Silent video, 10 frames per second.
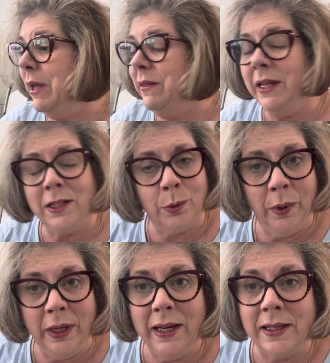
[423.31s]
This
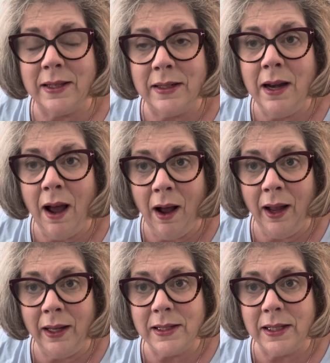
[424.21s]
one is
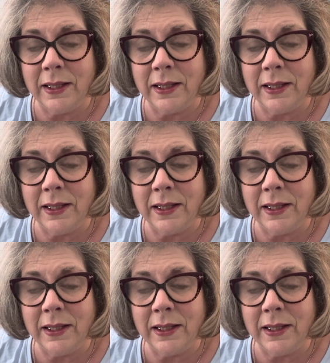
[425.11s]
not